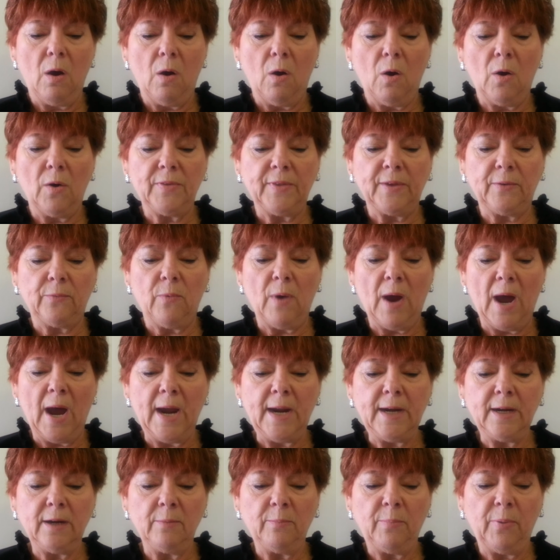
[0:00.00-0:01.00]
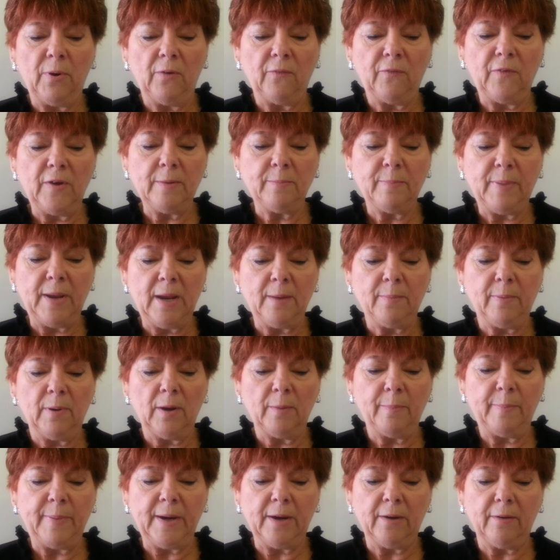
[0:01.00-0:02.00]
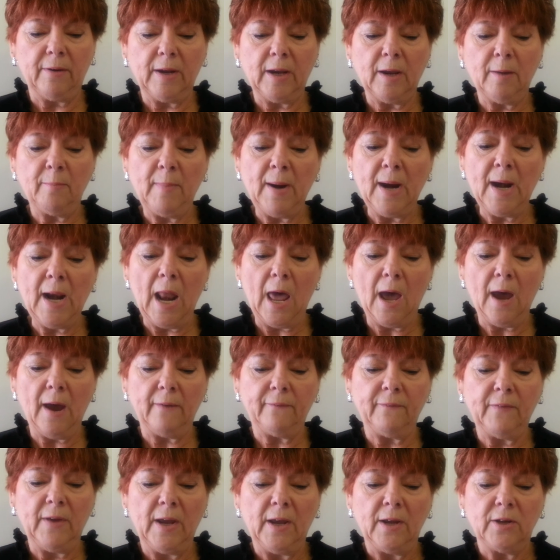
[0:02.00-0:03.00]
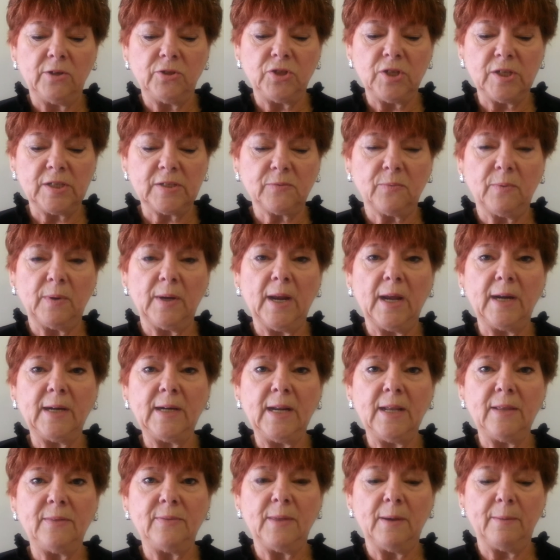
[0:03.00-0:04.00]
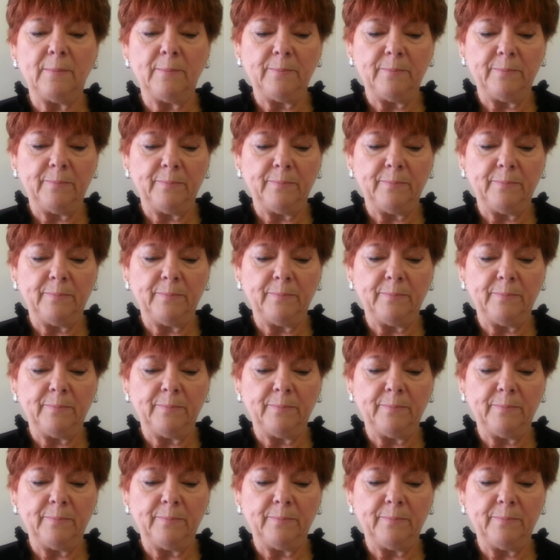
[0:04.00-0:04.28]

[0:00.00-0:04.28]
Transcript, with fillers: Or the right and perfect people appearing in my life just when I need them.